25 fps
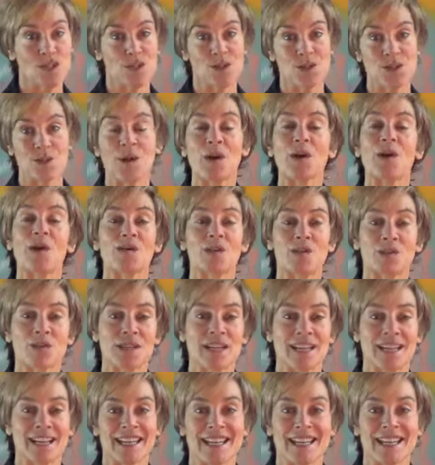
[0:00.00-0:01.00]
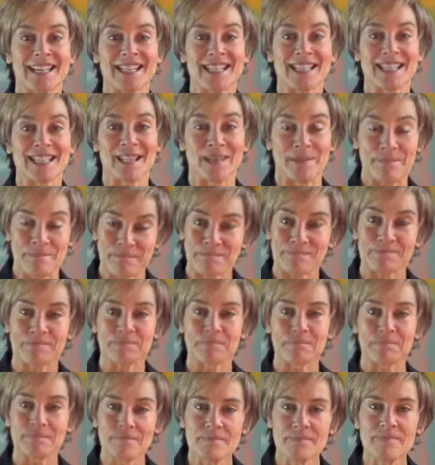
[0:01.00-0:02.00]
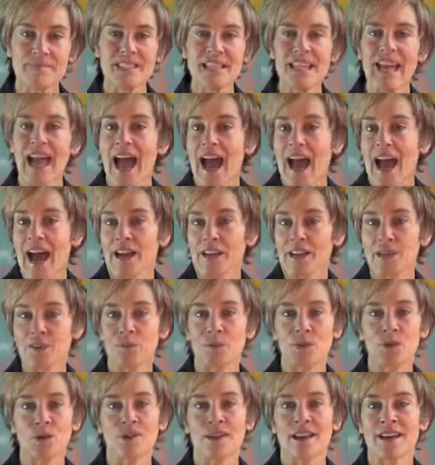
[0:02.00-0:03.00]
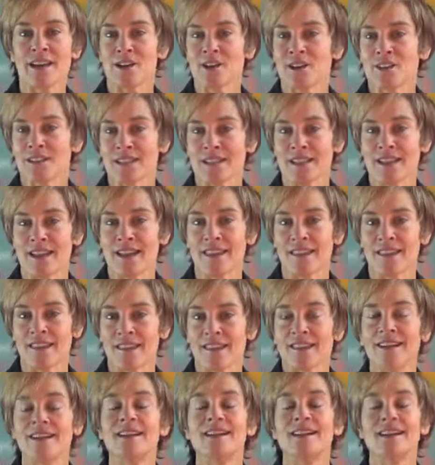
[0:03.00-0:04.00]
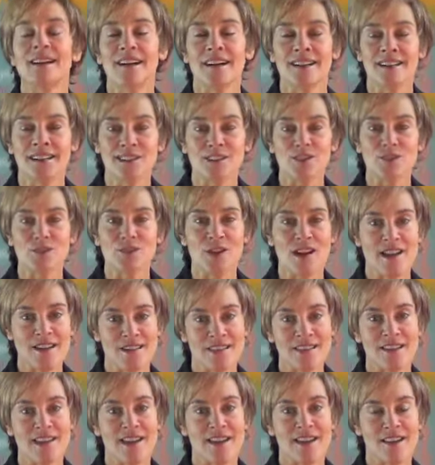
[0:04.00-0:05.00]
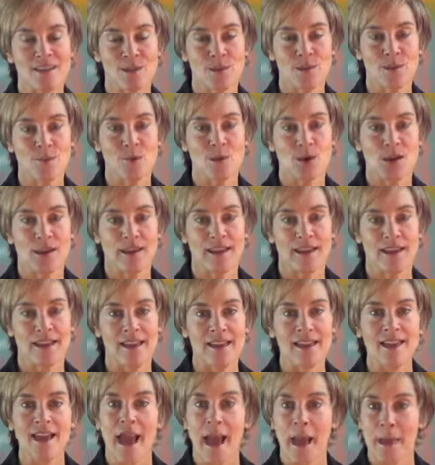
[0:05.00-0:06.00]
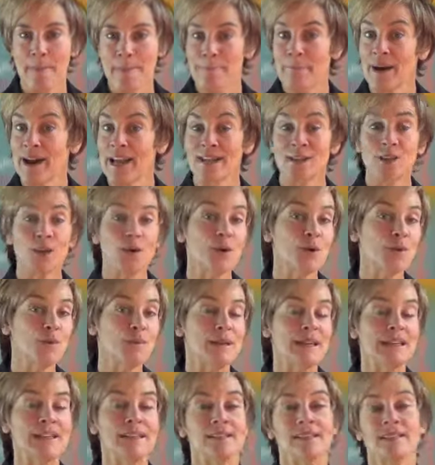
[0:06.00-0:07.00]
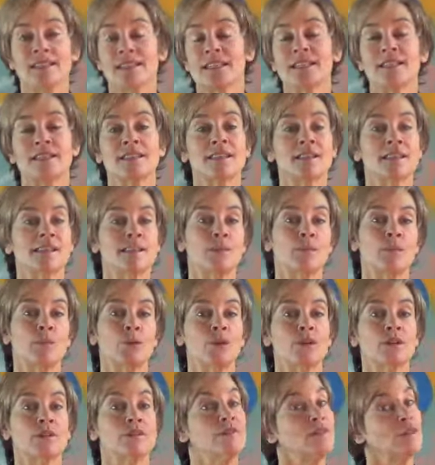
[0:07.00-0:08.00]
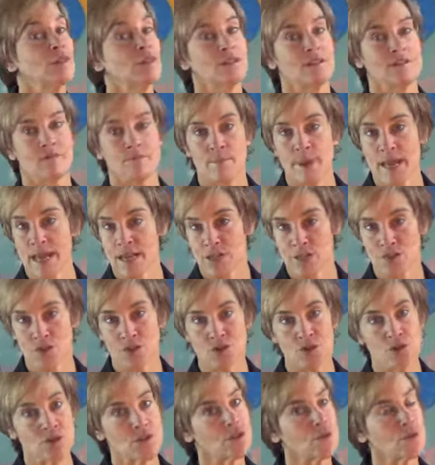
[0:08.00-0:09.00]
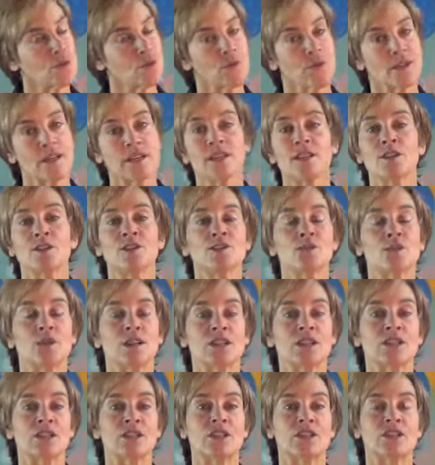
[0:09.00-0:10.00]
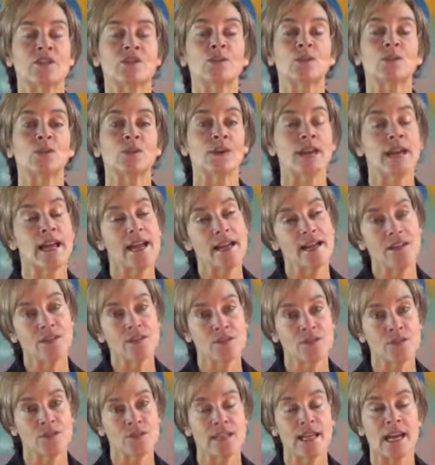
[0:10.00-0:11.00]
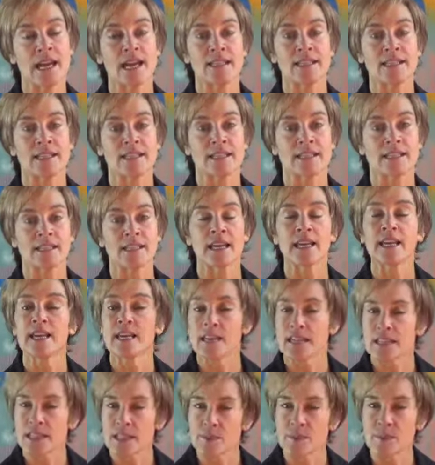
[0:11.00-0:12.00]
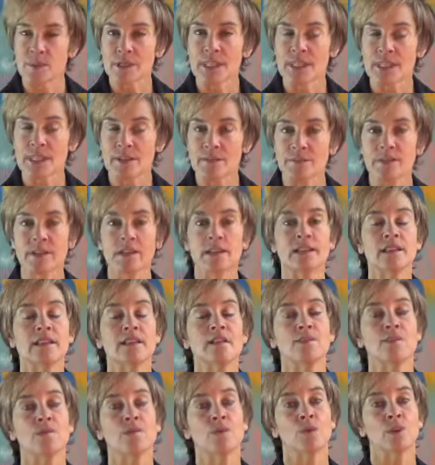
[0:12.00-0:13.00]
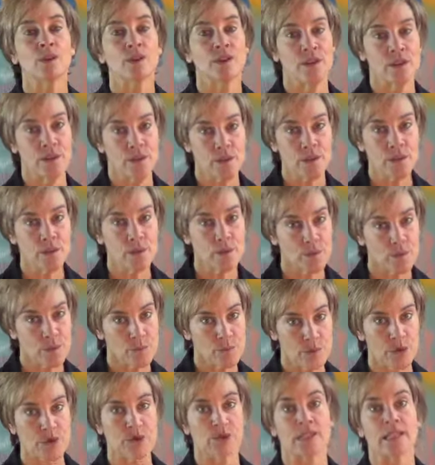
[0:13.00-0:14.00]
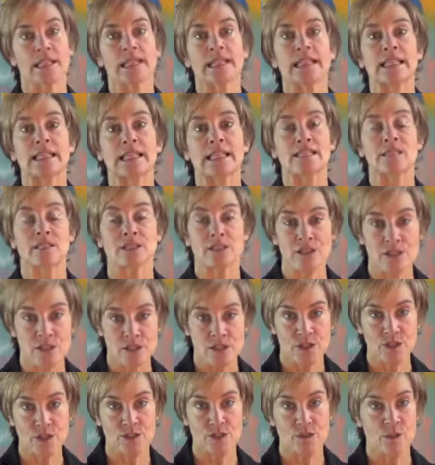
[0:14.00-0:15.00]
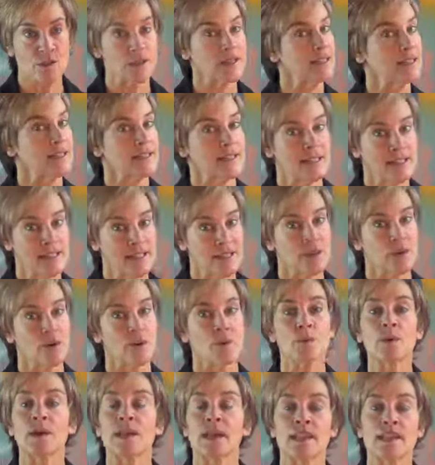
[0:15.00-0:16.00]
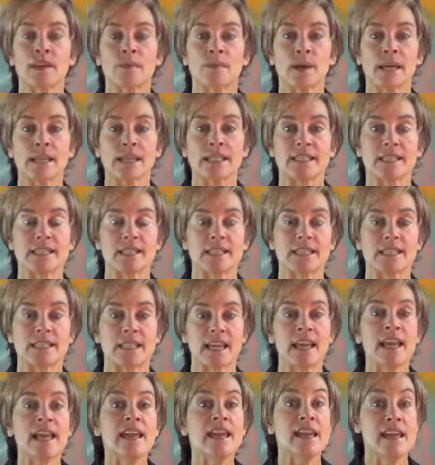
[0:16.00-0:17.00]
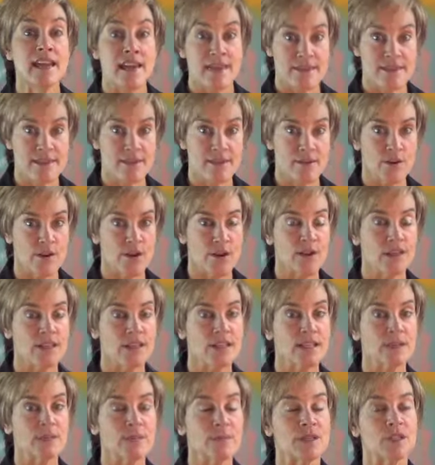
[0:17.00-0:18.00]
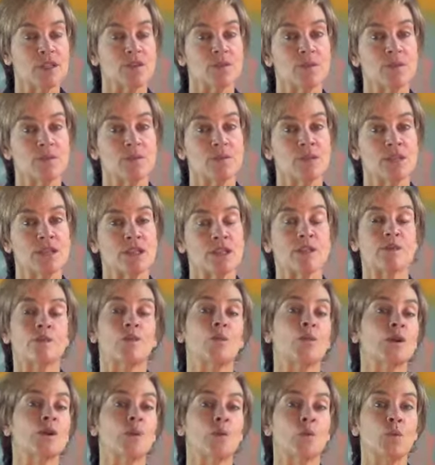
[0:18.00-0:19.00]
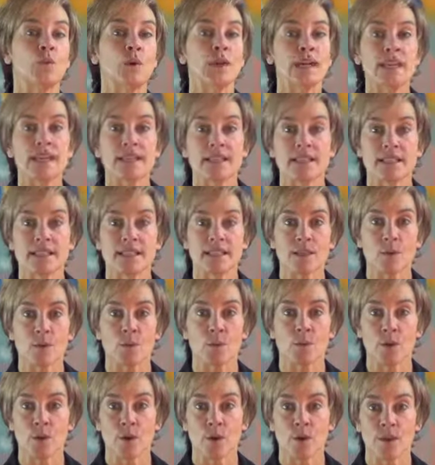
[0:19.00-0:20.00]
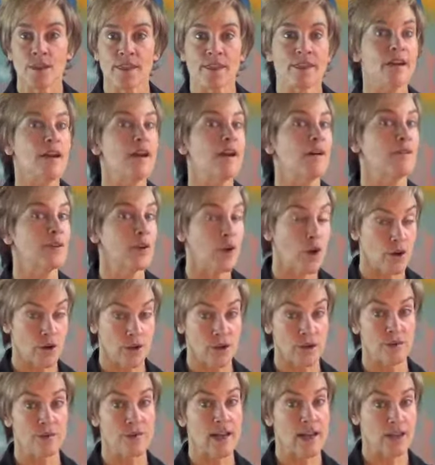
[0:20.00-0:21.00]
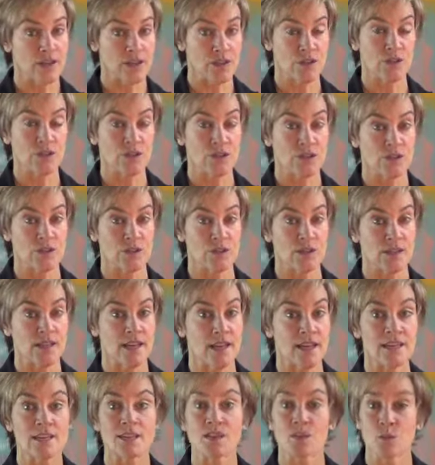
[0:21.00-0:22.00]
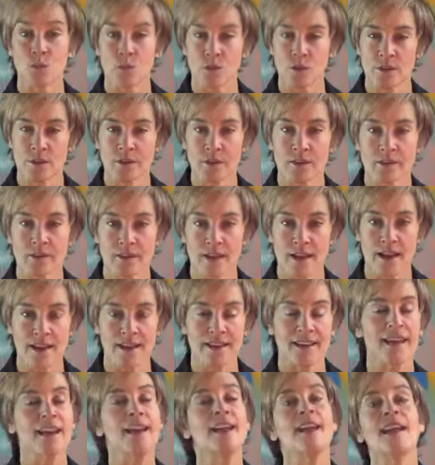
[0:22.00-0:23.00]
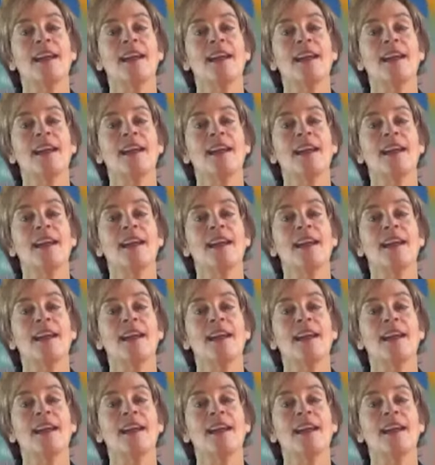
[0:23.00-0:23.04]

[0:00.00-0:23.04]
to for decades. How do you pull that all together? I'll address that in the book. And by no means is this a book full of pictures or illustrations or exercises specifically for you personally to do on a daily or weekly basis. There are some descriptions of what a week's worth of cardiovascular exercise would look like,